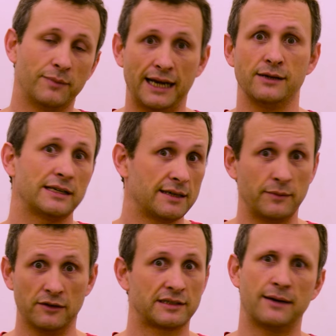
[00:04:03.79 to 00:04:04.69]
But anyway,
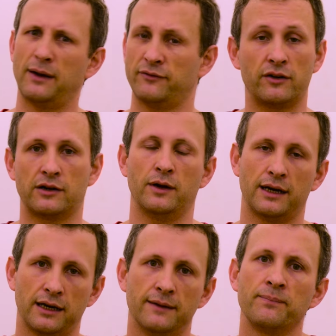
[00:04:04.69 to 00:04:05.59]
someone else came up very
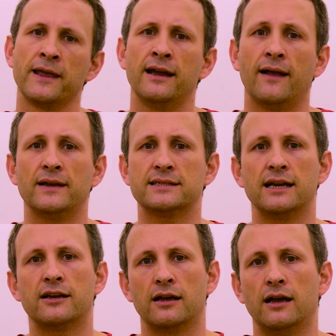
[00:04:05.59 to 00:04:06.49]
quickly, and they
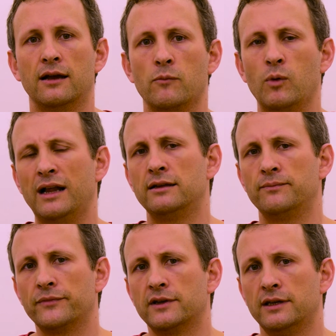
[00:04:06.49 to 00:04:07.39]
said,
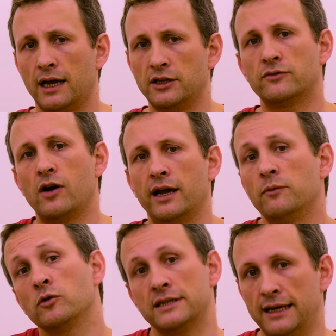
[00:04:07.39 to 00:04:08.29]
"Well, yeah, you're right.
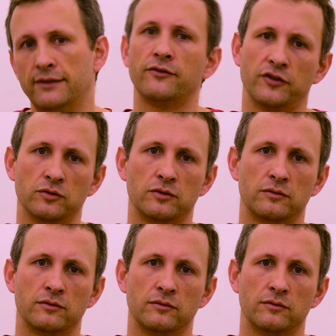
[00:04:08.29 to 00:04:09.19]
It wasn't in the
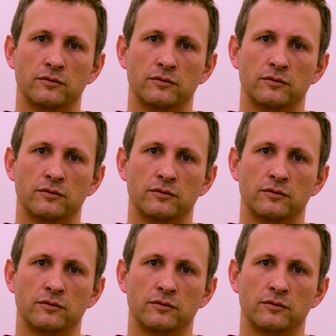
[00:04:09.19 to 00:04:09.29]
fuel.